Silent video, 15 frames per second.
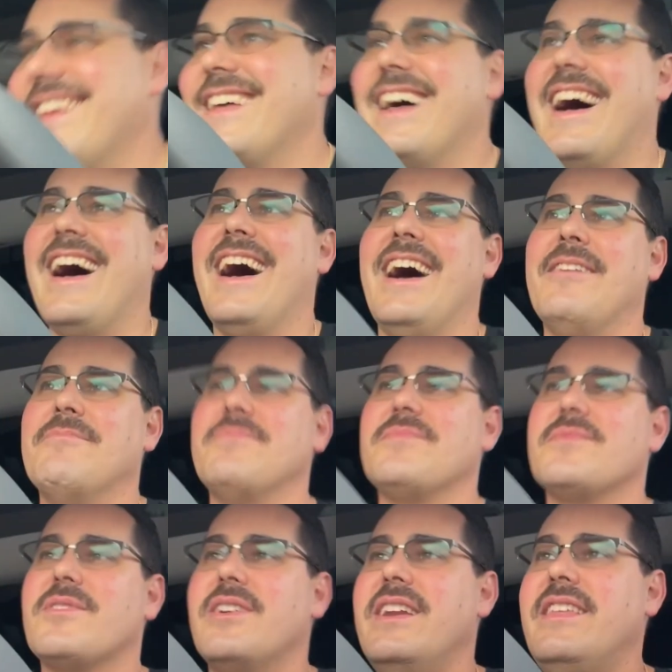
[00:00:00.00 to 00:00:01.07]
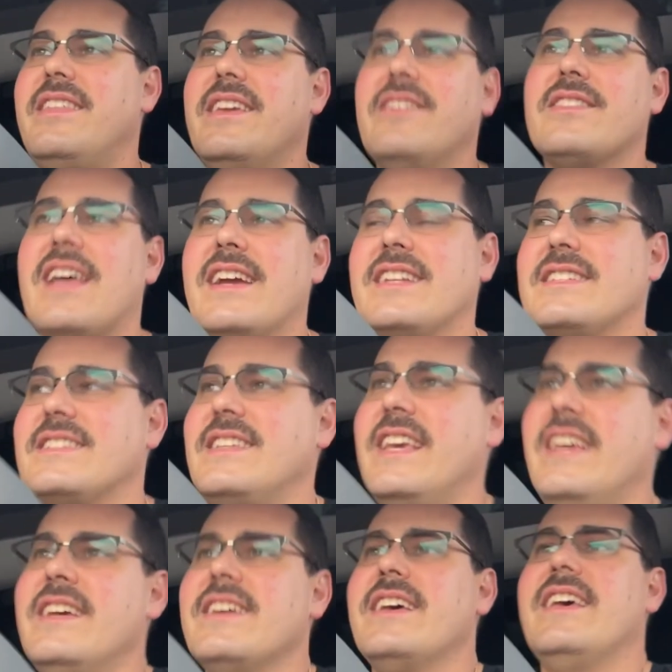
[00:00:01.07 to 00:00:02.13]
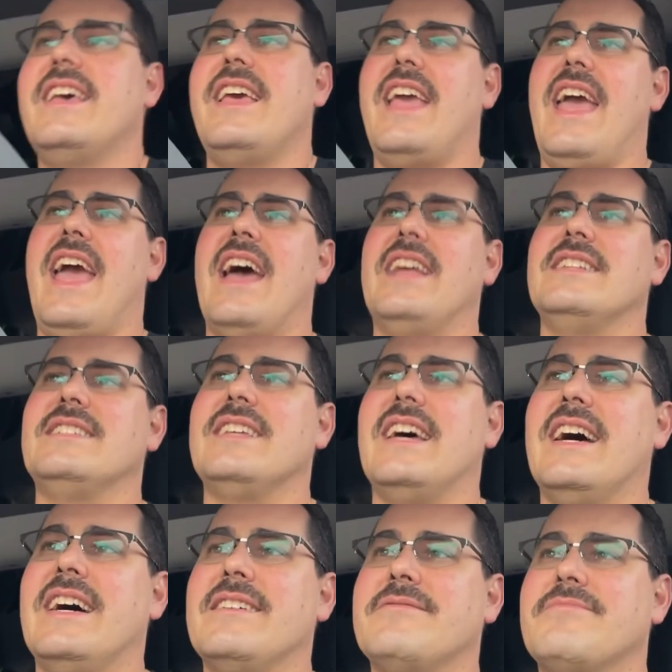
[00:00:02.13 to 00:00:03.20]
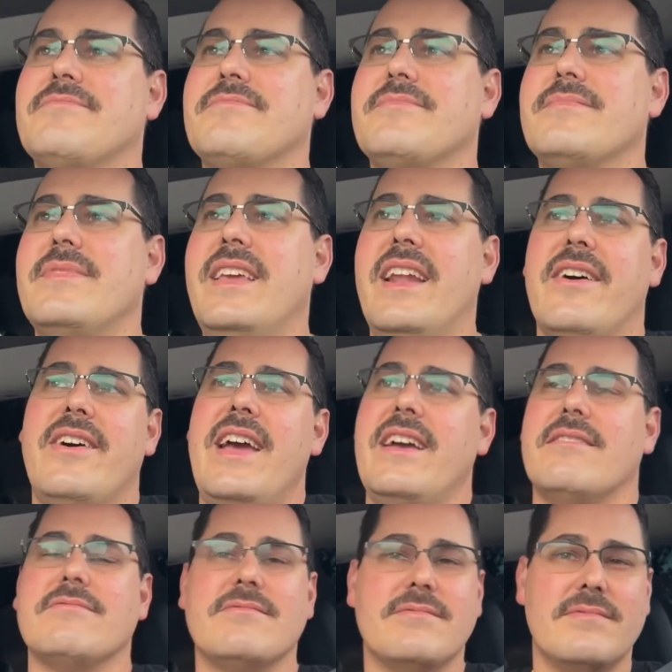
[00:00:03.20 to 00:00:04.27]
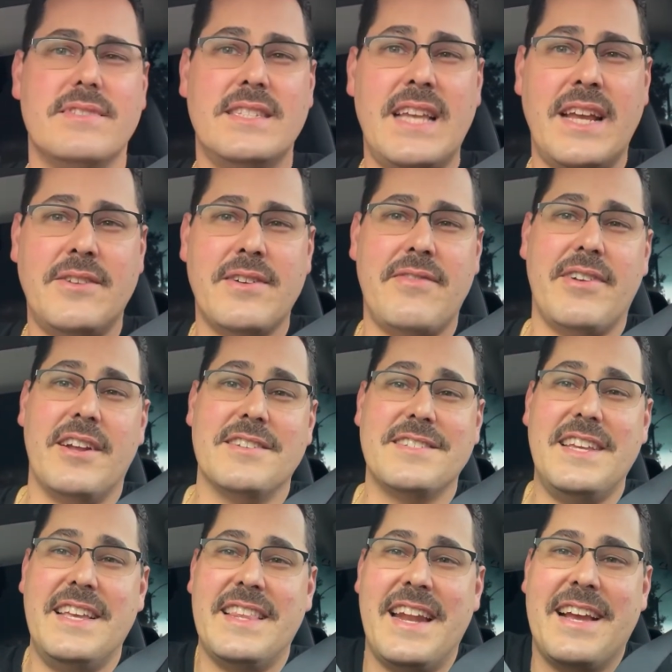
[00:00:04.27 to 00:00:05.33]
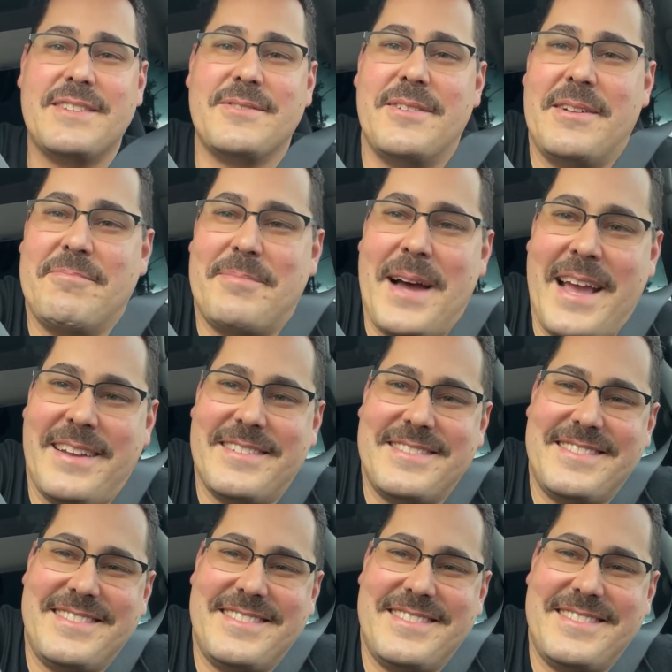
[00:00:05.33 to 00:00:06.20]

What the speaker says: or anything you'd like to see. And you know, hey, stay driven. I'll see you in the next one. Bye.